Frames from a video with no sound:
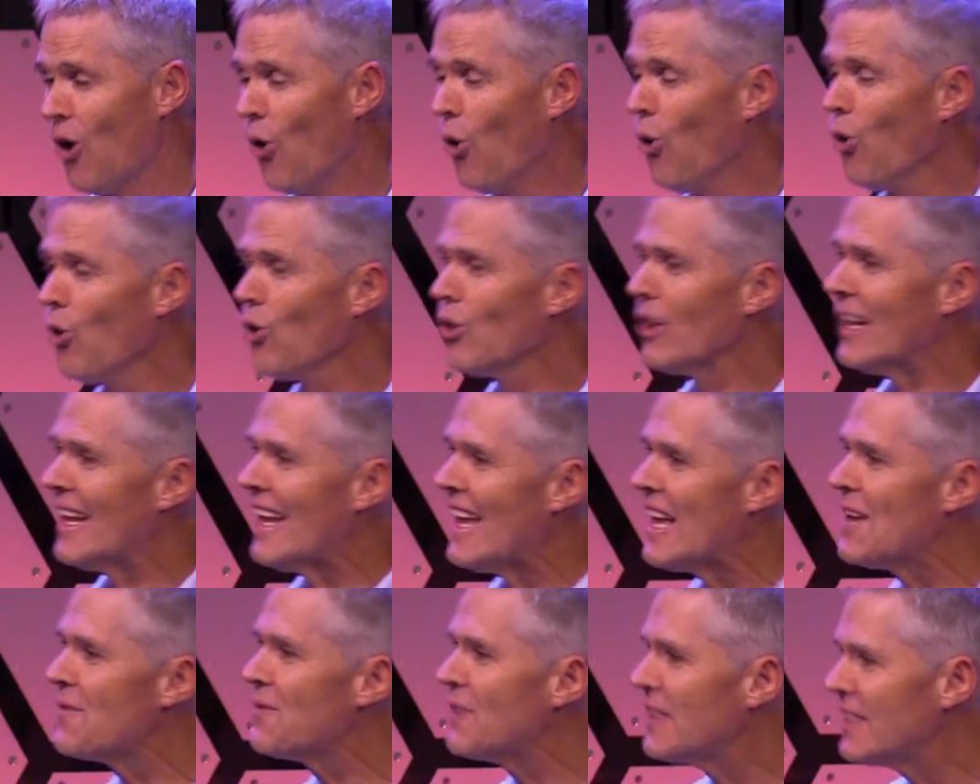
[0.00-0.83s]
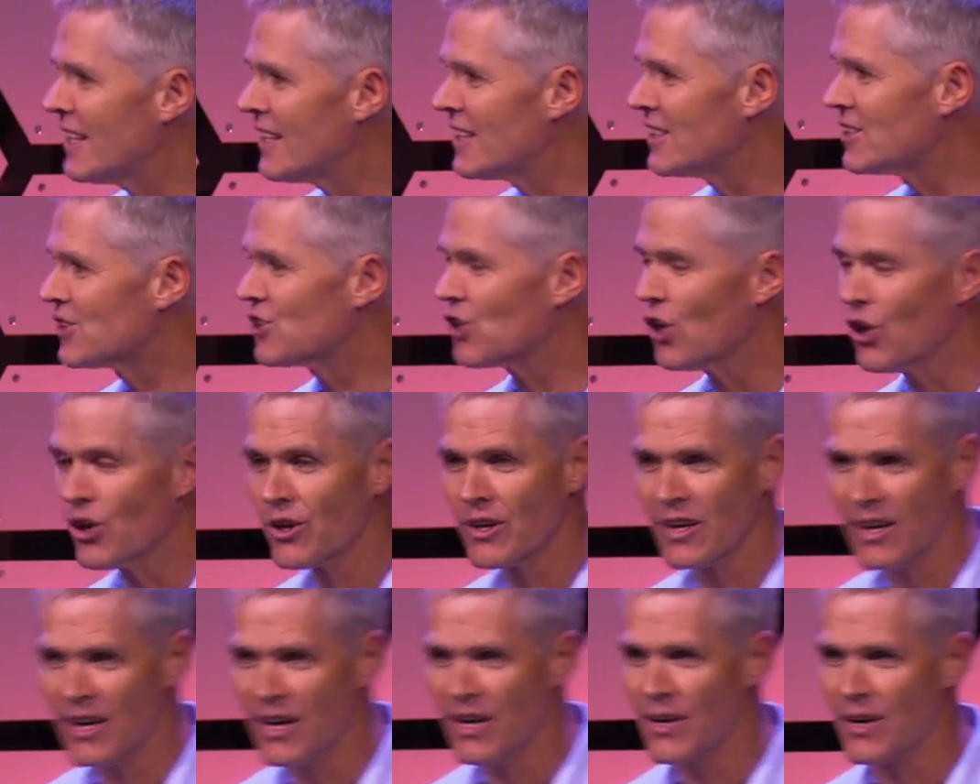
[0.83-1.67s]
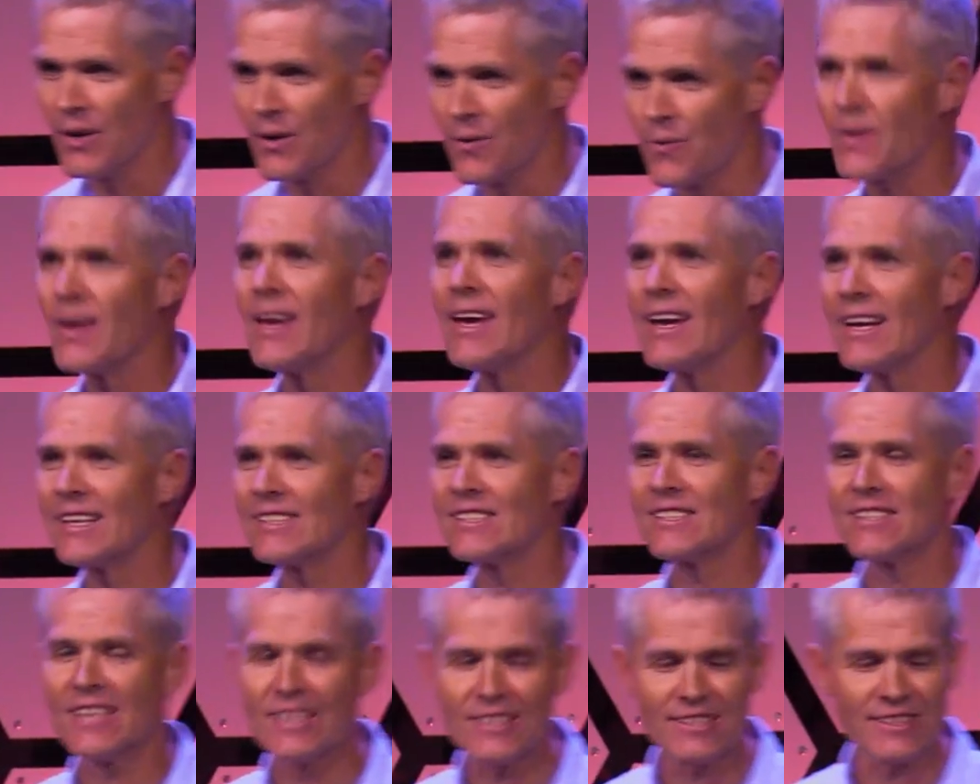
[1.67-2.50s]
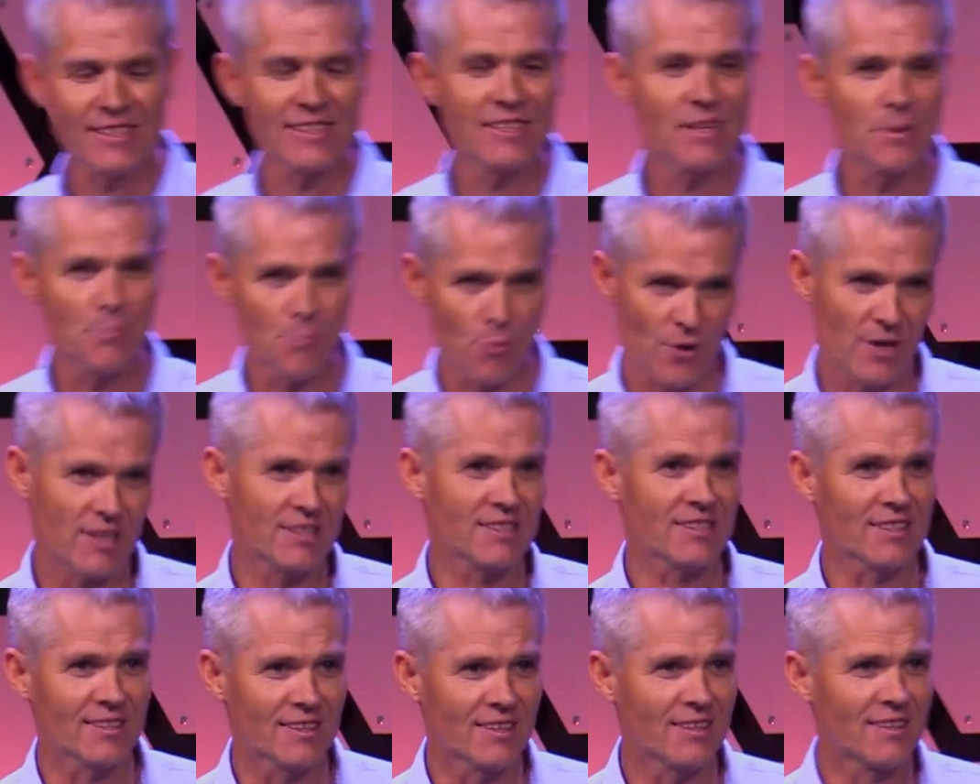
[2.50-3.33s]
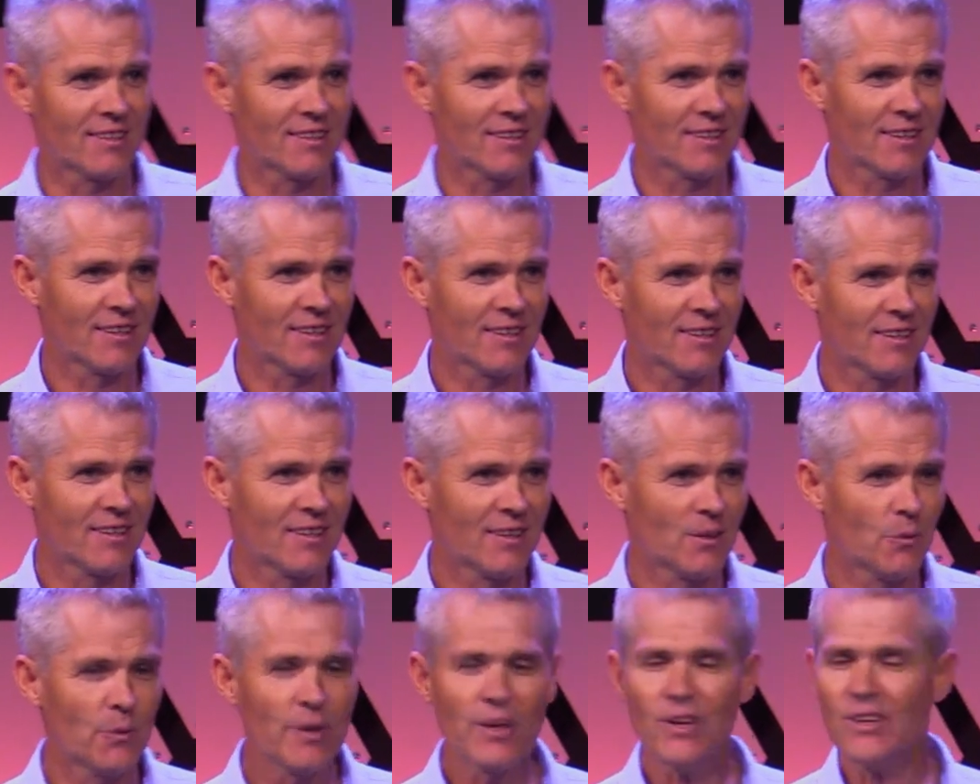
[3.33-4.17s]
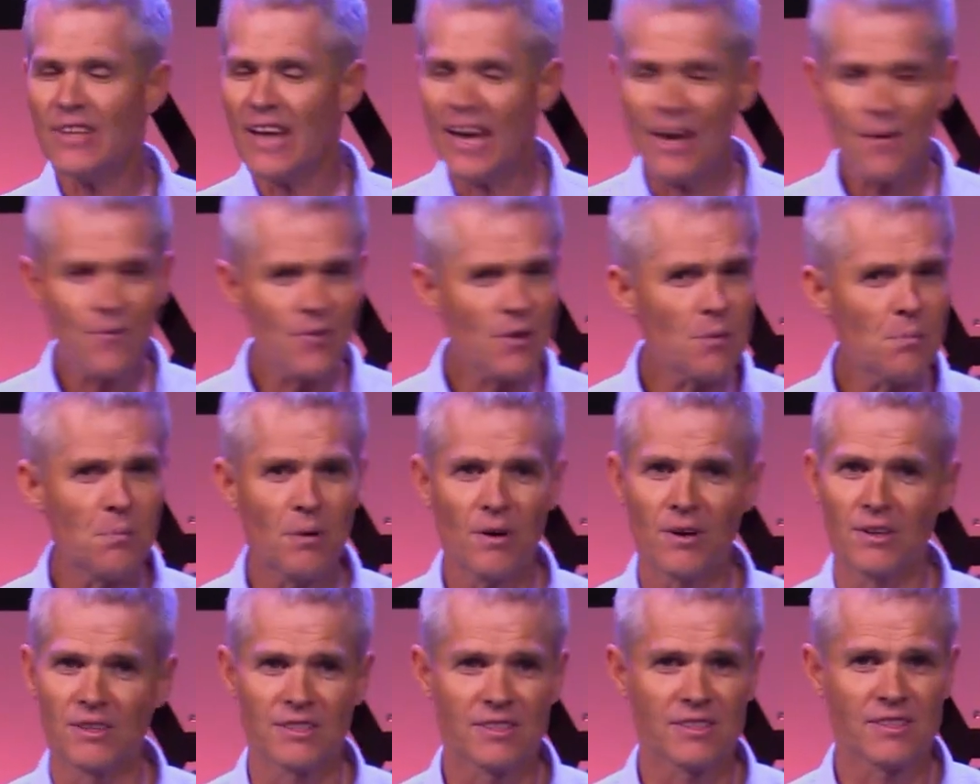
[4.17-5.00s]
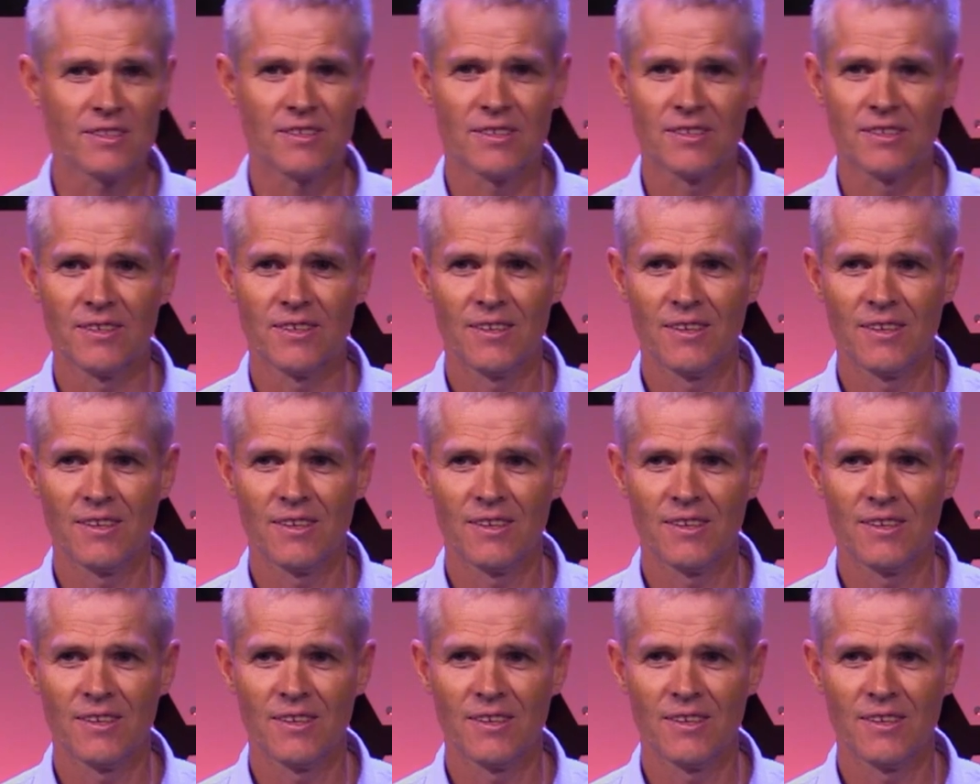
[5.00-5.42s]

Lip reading: All evidence on earth exists in the present. We don't have the past.